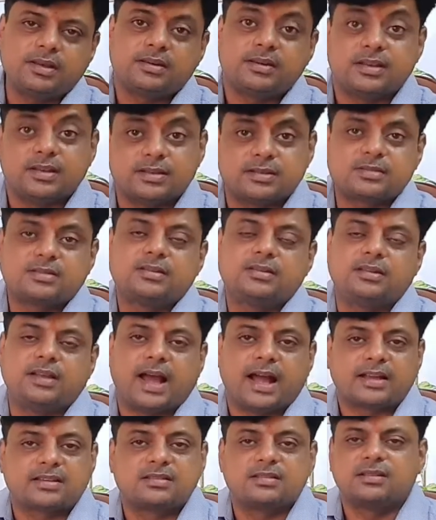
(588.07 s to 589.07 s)
Yes, the
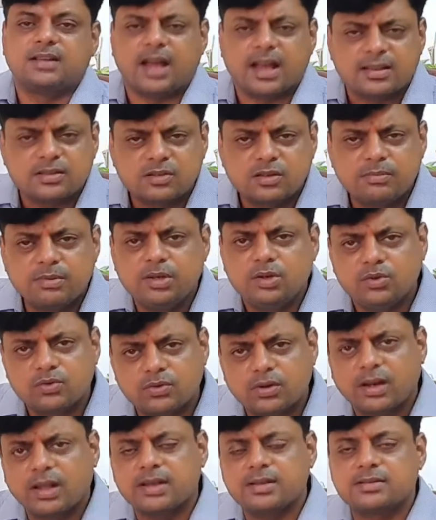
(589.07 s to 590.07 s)
accent has to be
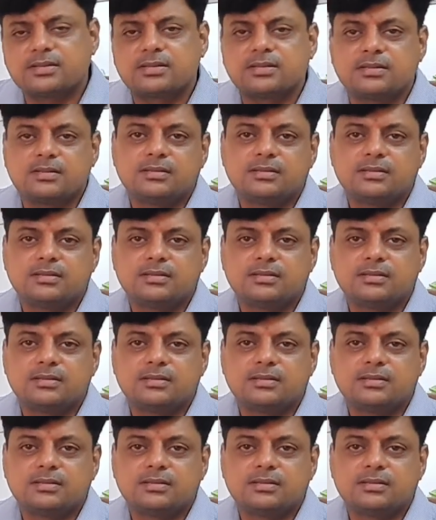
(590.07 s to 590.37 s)
neutralized,